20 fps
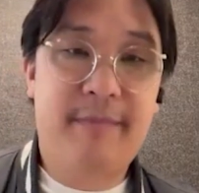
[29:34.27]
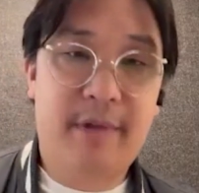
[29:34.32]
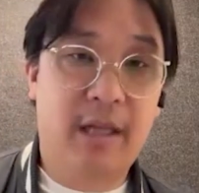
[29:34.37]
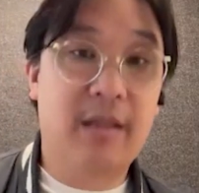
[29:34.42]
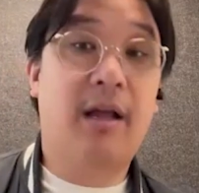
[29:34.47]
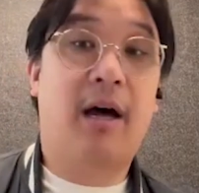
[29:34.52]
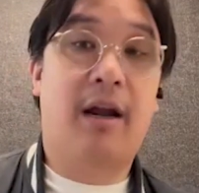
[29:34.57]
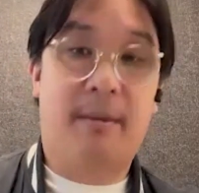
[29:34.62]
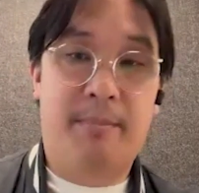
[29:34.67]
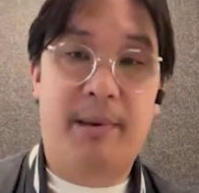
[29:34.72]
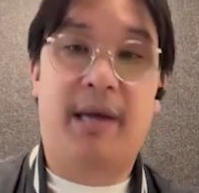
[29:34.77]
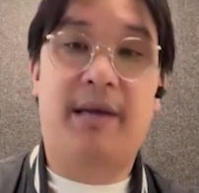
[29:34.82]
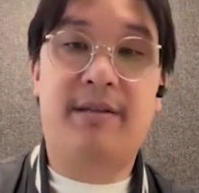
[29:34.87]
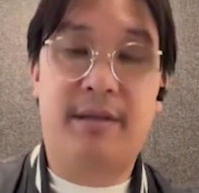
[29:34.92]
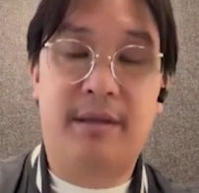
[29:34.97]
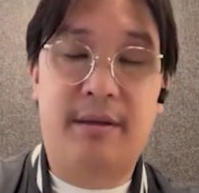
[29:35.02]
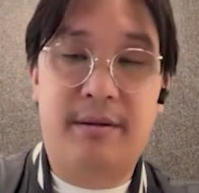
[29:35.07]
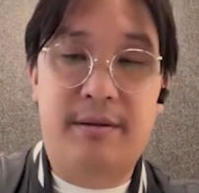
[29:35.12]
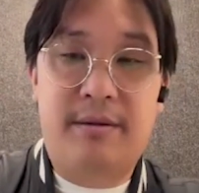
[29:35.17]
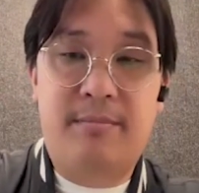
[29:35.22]
a lot of
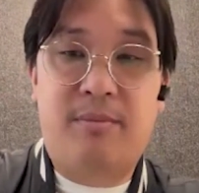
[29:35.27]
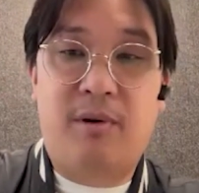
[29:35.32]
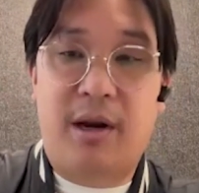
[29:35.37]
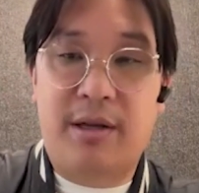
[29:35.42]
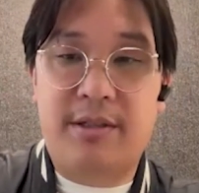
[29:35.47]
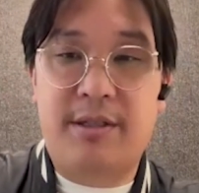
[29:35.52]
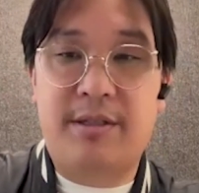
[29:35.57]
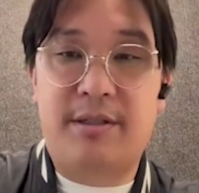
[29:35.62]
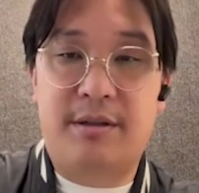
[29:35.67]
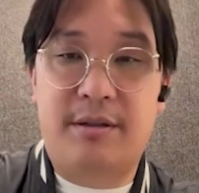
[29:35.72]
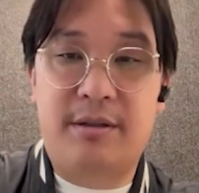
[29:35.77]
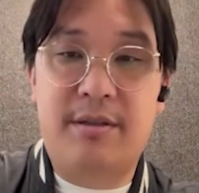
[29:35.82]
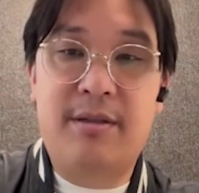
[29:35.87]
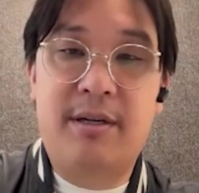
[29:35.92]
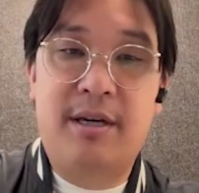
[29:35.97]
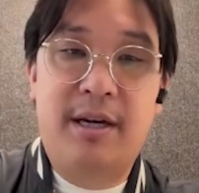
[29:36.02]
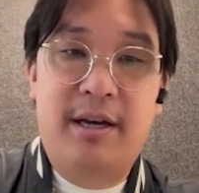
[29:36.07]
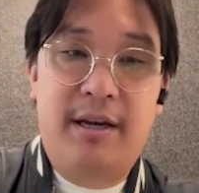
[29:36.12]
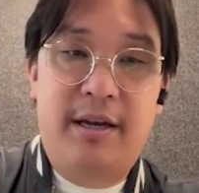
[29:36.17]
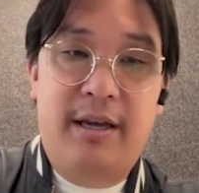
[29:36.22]
banks and processors.
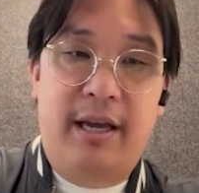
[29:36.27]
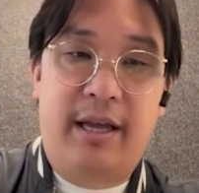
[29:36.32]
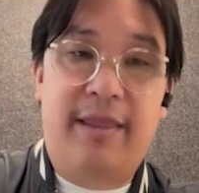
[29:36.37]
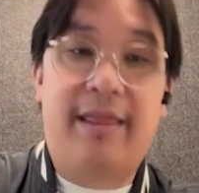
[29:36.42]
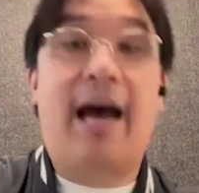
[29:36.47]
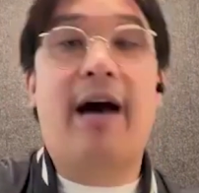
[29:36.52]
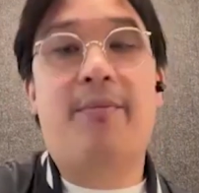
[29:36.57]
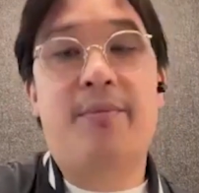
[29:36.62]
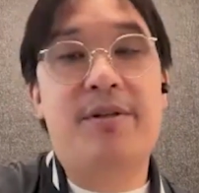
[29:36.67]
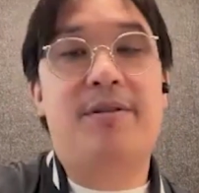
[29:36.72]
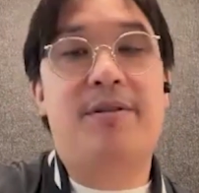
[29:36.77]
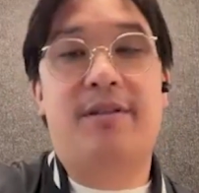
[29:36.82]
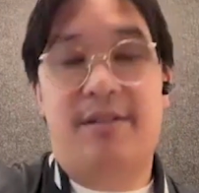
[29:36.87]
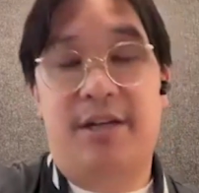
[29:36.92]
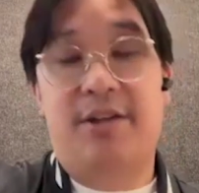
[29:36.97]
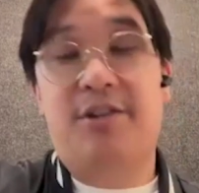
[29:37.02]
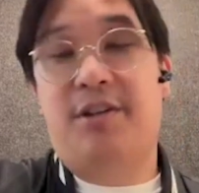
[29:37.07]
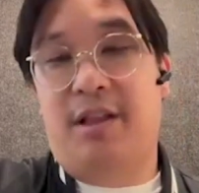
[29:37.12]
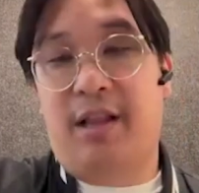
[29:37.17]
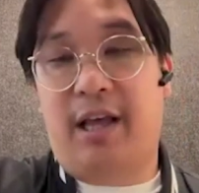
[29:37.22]
And that was
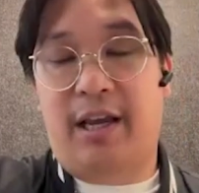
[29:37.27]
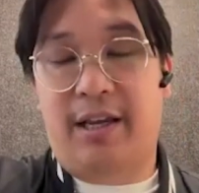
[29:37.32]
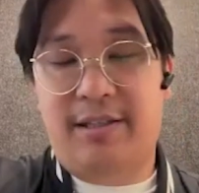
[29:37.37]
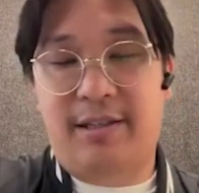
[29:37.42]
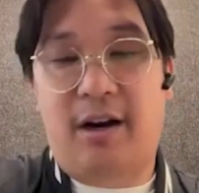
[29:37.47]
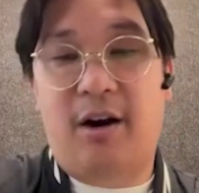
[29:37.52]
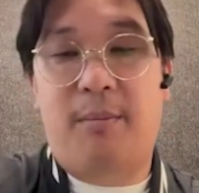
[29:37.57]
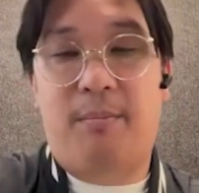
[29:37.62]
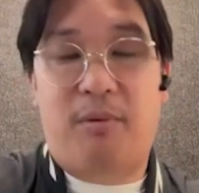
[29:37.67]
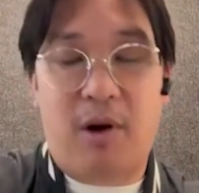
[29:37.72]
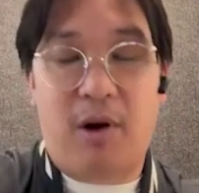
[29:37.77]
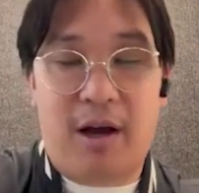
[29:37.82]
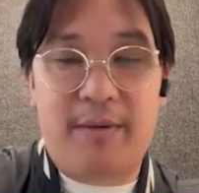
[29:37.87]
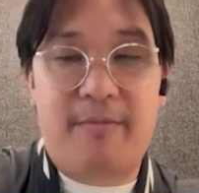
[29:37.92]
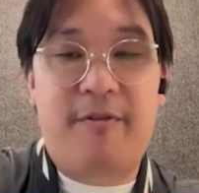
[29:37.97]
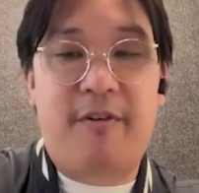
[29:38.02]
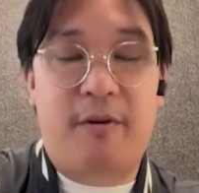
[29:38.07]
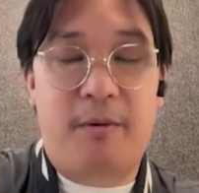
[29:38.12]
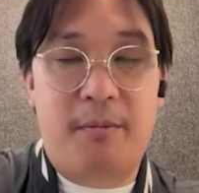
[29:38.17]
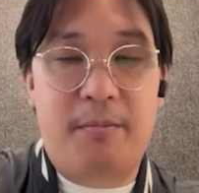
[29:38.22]
essentially, like I said, our
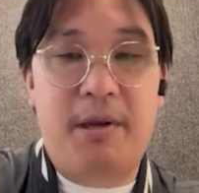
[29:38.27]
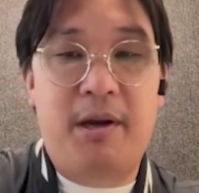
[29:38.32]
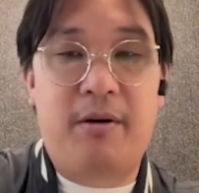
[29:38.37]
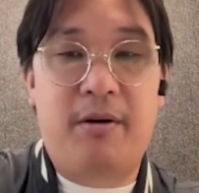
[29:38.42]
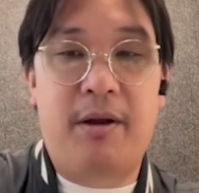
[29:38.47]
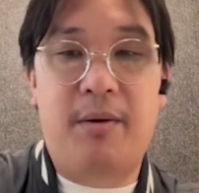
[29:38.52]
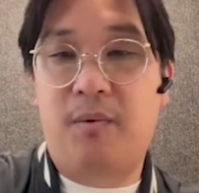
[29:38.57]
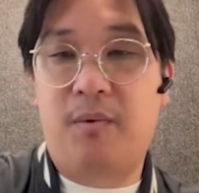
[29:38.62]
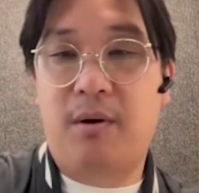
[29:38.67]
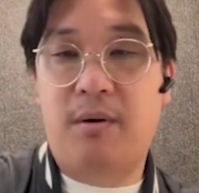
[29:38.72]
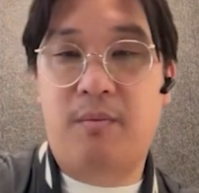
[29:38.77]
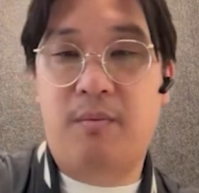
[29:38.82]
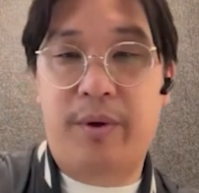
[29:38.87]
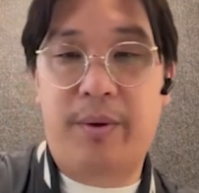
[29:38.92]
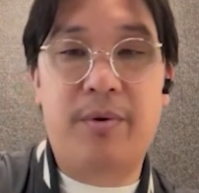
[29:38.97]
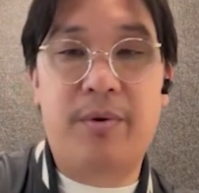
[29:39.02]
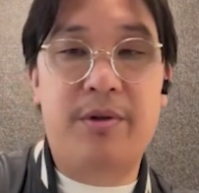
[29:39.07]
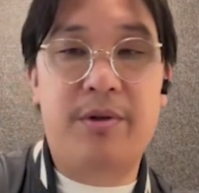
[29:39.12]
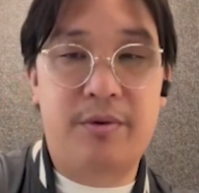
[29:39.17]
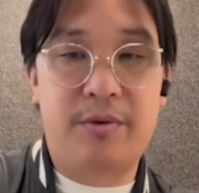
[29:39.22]
profitable period where
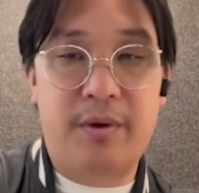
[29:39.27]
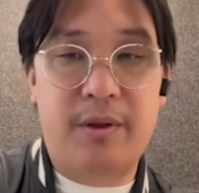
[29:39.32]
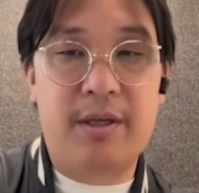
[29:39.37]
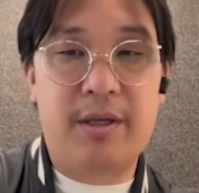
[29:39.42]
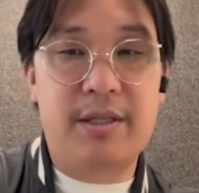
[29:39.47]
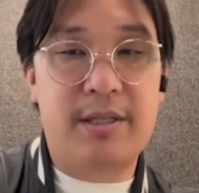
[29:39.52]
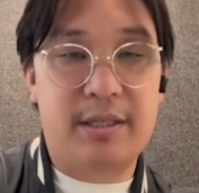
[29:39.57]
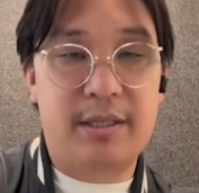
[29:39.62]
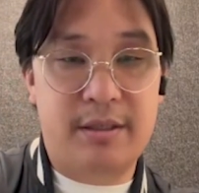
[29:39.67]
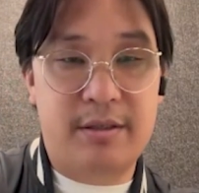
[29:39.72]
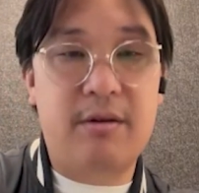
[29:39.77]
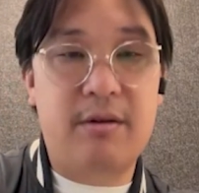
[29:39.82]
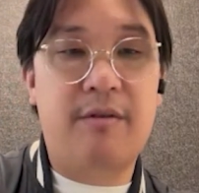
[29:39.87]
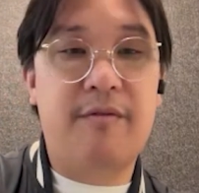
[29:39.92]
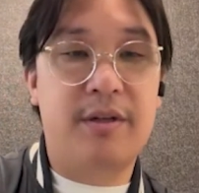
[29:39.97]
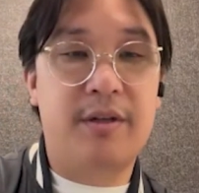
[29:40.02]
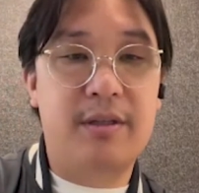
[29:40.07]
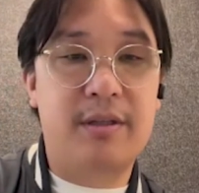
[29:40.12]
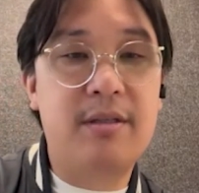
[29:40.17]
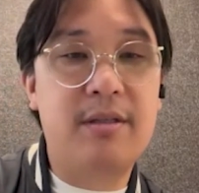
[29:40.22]
we were doing this as a
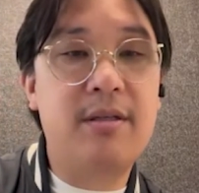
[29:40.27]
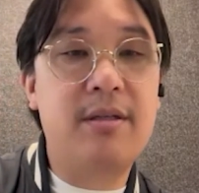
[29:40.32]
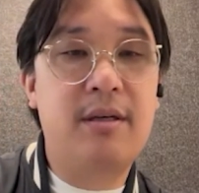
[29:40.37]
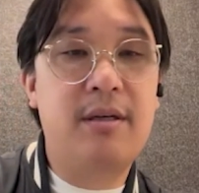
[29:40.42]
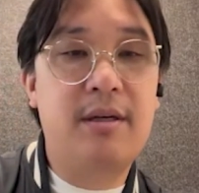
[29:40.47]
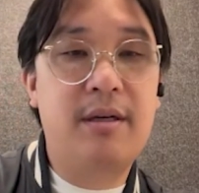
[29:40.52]
service.